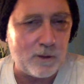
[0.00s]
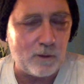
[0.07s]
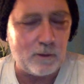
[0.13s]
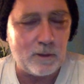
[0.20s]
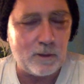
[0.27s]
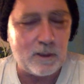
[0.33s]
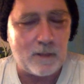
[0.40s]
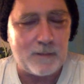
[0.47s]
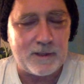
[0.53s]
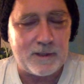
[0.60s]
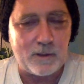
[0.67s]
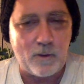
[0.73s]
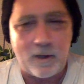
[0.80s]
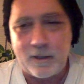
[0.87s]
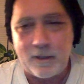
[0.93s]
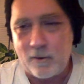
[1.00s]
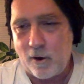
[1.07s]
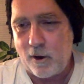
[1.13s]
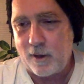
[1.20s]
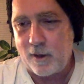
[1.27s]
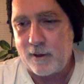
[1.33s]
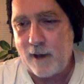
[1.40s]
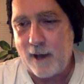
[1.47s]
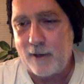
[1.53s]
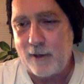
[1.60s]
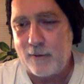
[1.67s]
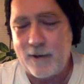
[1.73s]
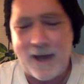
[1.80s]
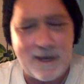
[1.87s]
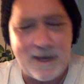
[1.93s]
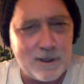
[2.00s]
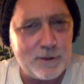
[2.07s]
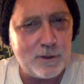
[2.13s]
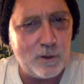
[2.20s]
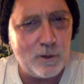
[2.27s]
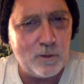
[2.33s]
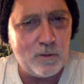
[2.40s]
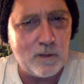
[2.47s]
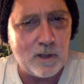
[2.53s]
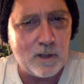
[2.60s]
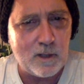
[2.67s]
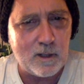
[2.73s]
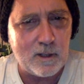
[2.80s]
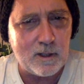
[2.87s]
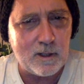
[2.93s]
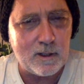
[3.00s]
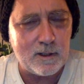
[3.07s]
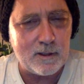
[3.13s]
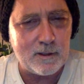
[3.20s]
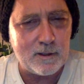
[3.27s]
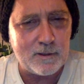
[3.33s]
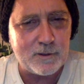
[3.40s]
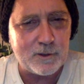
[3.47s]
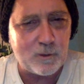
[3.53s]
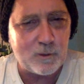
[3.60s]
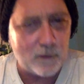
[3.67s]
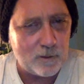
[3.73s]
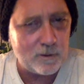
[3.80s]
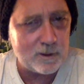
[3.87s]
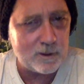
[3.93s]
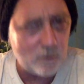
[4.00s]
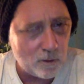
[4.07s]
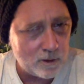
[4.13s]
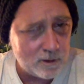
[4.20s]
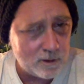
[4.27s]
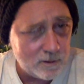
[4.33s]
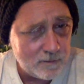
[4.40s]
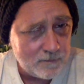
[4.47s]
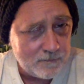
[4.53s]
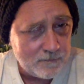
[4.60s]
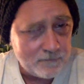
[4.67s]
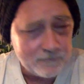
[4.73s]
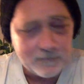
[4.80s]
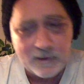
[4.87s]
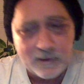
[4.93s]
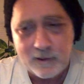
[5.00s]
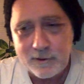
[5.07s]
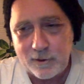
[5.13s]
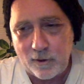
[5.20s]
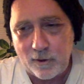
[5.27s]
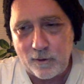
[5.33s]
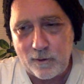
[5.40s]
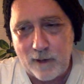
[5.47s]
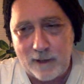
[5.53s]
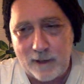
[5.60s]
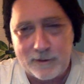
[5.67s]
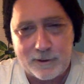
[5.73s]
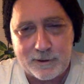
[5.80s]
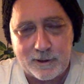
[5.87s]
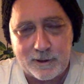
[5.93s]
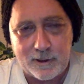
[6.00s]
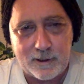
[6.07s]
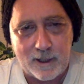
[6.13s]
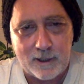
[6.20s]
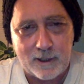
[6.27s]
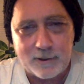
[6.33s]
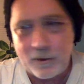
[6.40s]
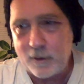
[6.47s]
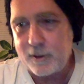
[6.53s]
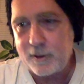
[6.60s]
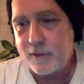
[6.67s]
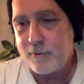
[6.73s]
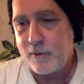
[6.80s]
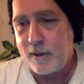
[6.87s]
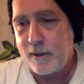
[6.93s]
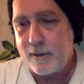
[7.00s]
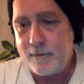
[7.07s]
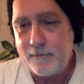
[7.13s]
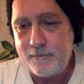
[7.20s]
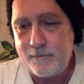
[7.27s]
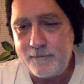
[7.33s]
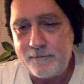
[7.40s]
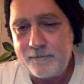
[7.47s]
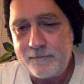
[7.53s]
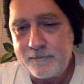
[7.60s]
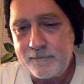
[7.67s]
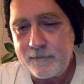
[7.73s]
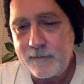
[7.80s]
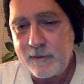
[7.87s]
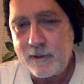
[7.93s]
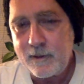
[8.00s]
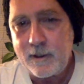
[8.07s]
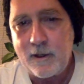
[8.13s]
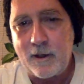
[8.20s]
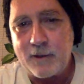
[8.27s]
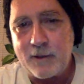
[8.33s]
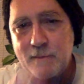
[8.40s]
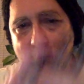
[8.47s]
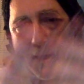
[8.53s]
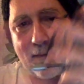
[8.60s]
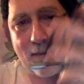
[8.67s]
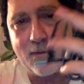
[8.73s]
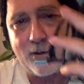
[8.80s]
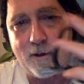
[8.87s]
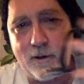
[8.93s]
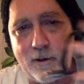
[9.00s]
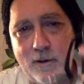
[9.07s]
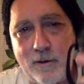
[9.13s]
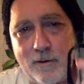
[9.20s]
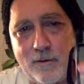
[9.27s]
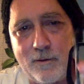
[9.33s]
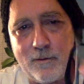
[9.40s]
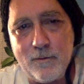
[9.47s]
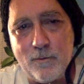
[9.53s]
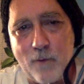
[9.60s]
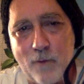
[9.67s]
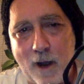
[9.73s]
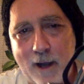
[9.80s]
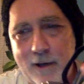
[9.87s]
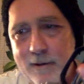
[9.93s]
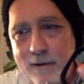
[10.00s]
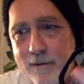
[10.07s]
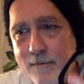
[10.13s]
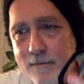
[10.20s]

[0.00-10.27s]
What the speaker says: hookup thing while you're on. I don't know how to do screen record, so I'll just gonna kind of talk you through it. All right, so I have the wire,